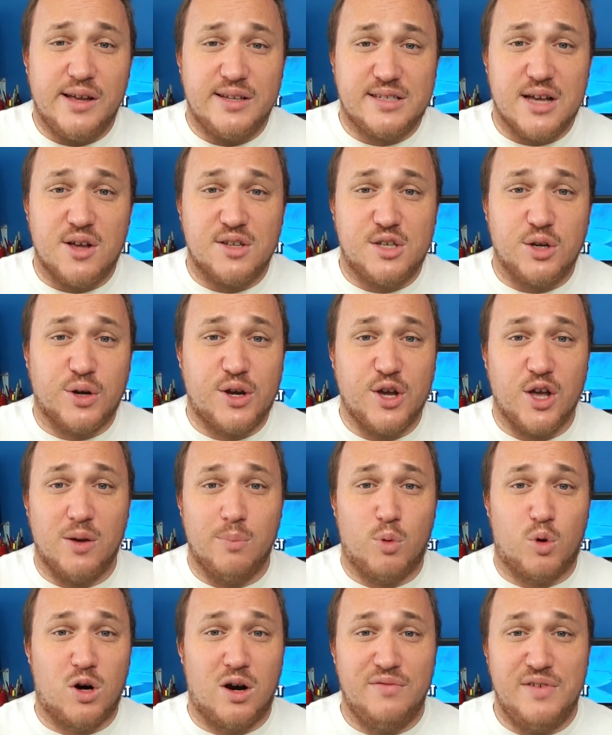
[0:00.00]
has also killed
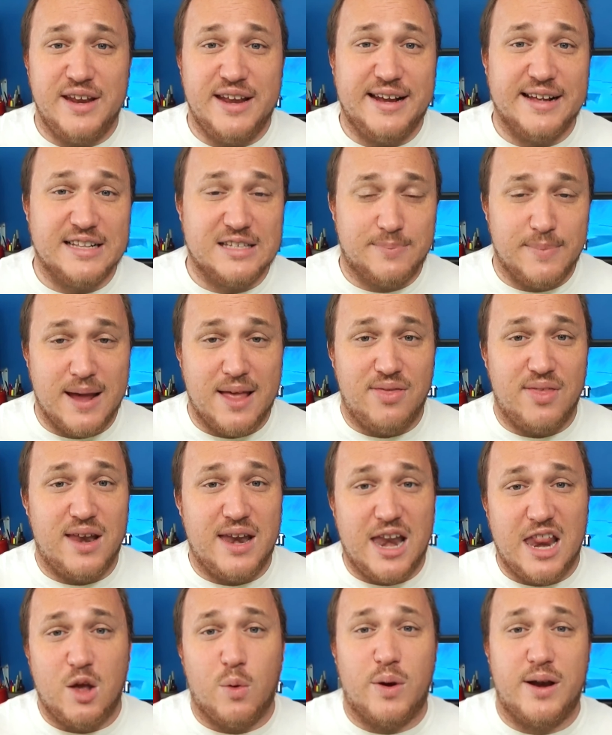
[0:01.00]
more of Negan's men than
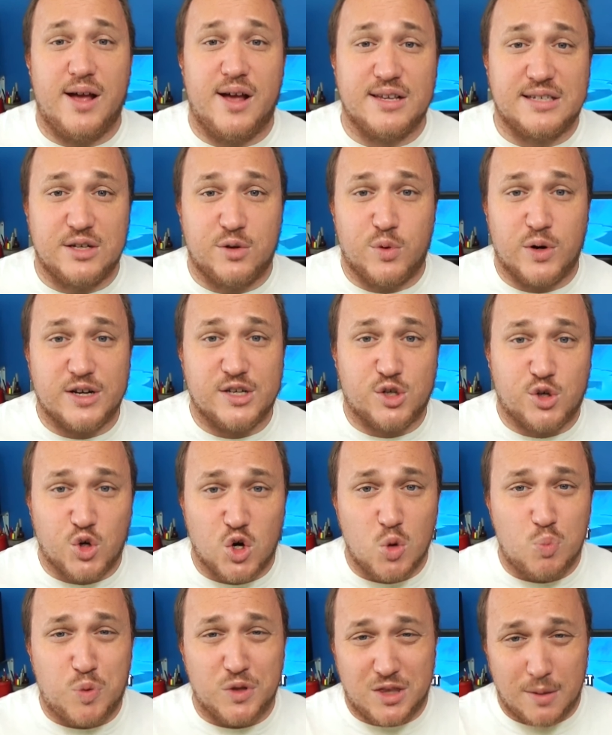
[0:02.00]
anyone else in Rick's
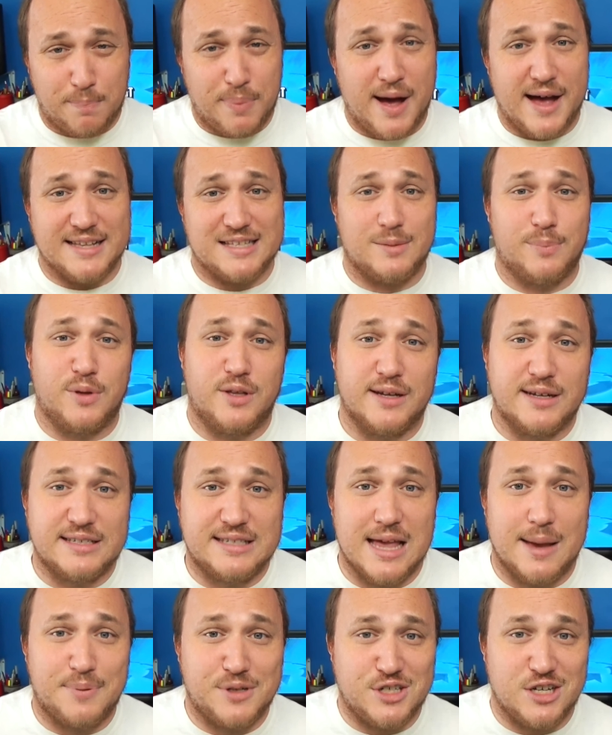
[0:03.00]
group, with the possible
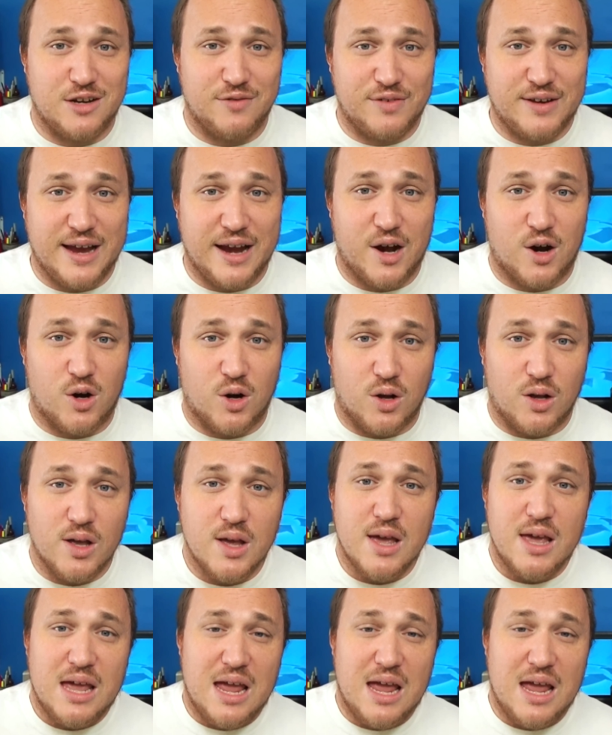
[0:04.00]
exception of Carol.